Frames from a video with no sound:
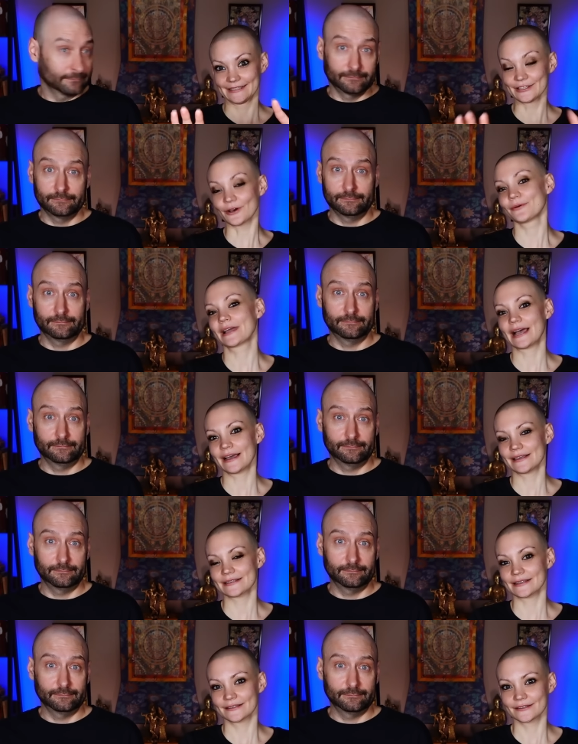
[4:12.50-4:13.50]
Speaker 1: No,
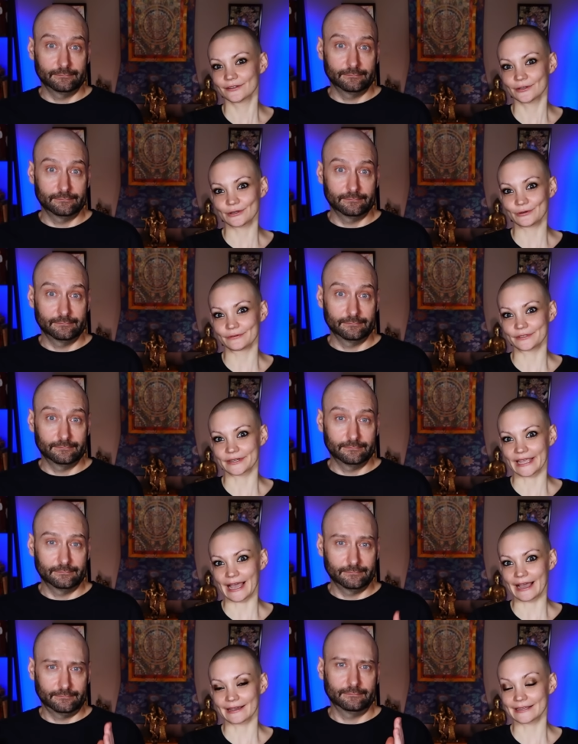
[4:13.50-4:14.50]
guys, I did not
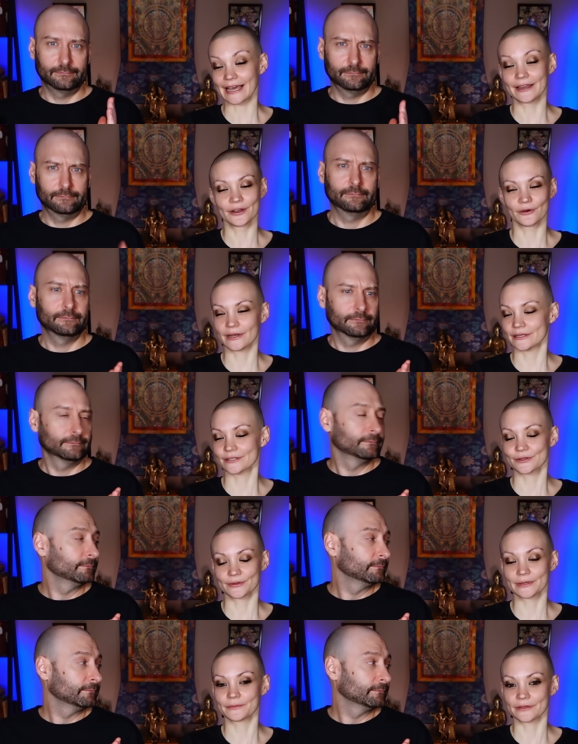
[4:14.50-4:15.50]
overreact. I know I
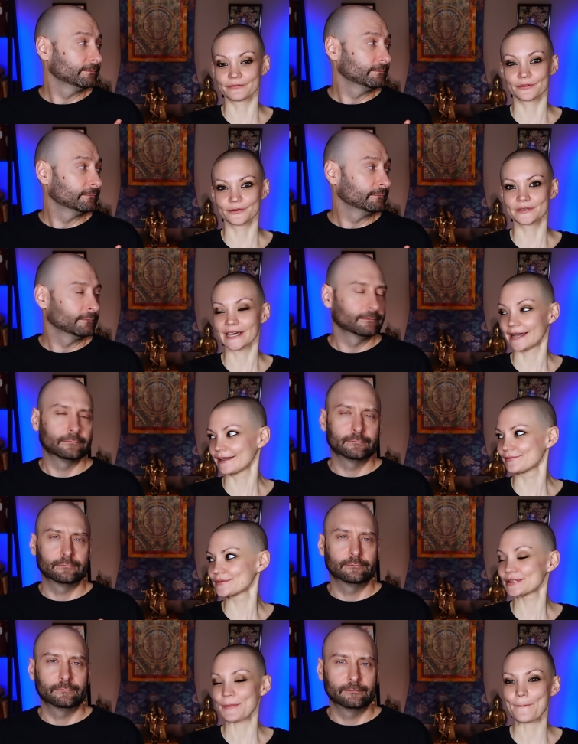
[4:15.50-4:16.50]
screamed a few
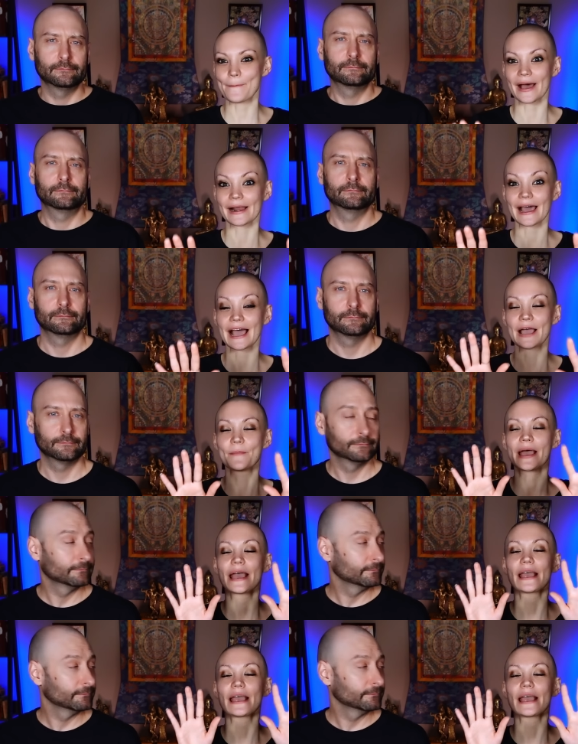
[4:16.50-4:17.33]
times, but I'm